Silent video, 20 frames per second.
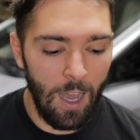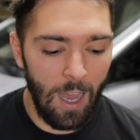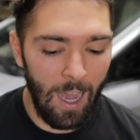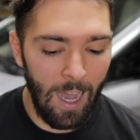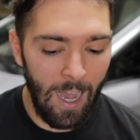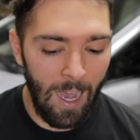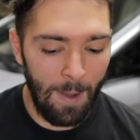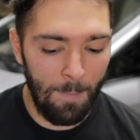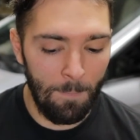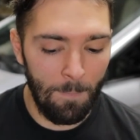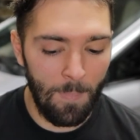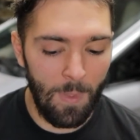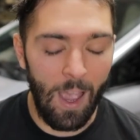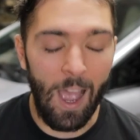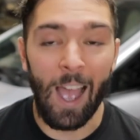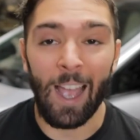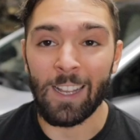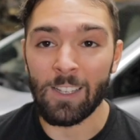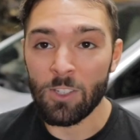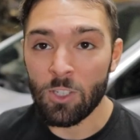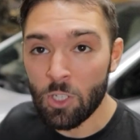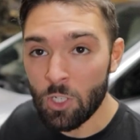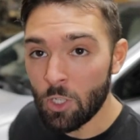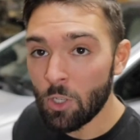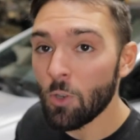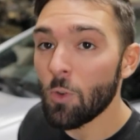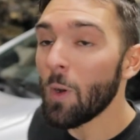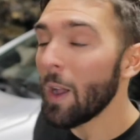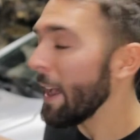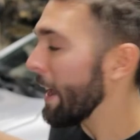I
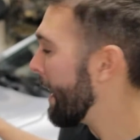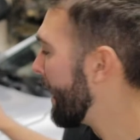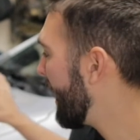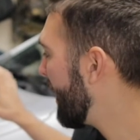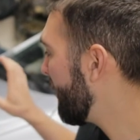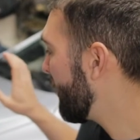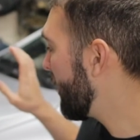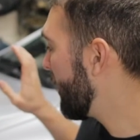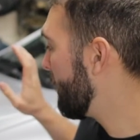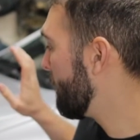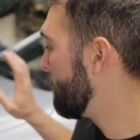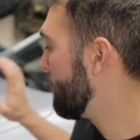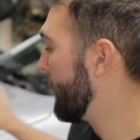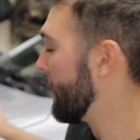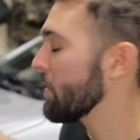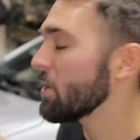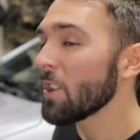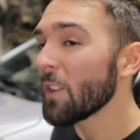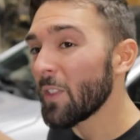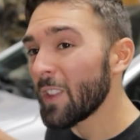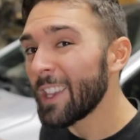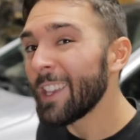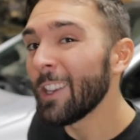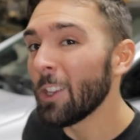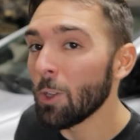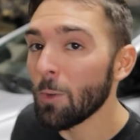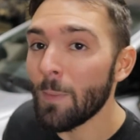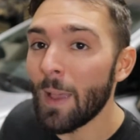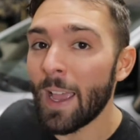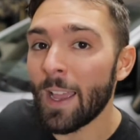do have a bunch of
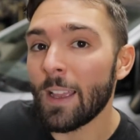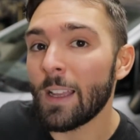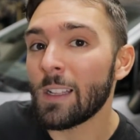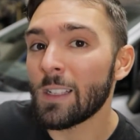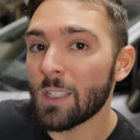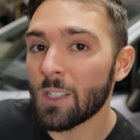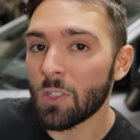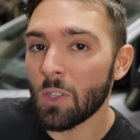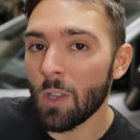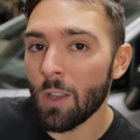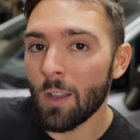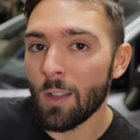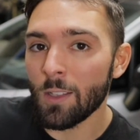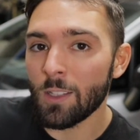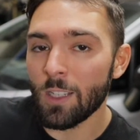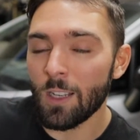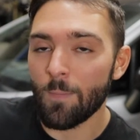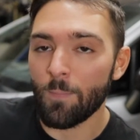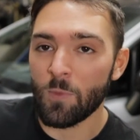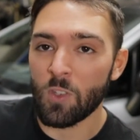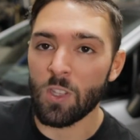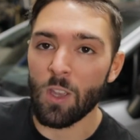kill mat installed,